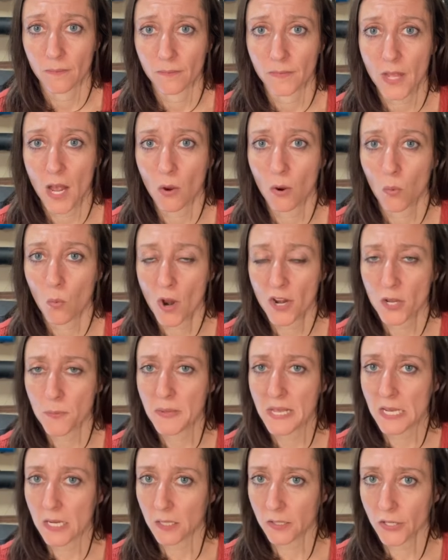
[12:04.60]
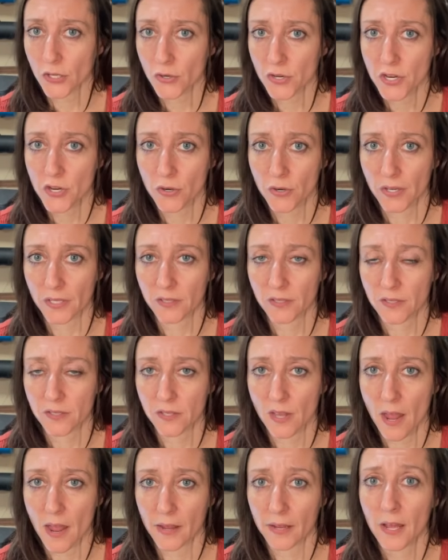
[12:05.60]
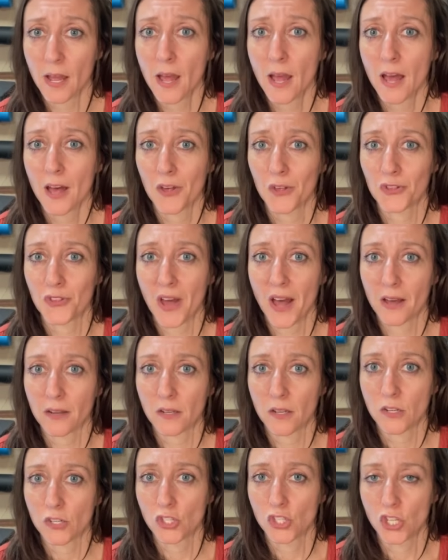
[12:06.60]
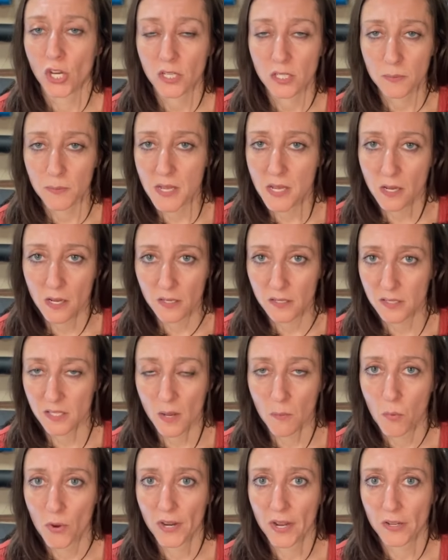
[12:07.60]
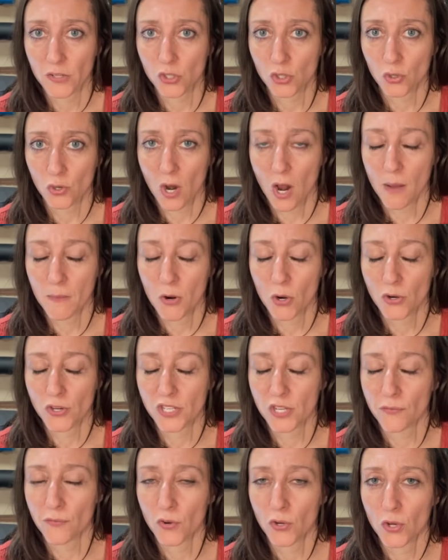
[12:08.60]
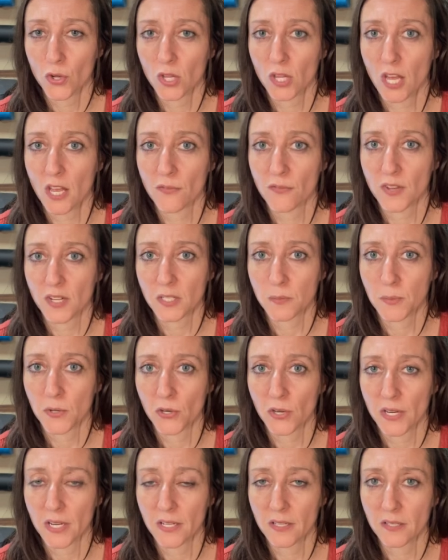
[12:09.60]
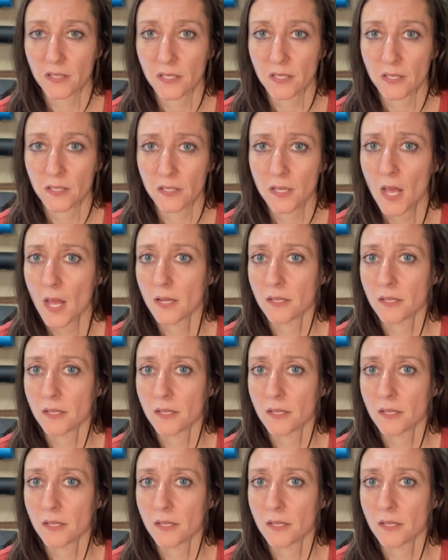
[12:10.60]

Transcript: Now, I wanna be clear here and say that just because someone has trauma or difficult life experiences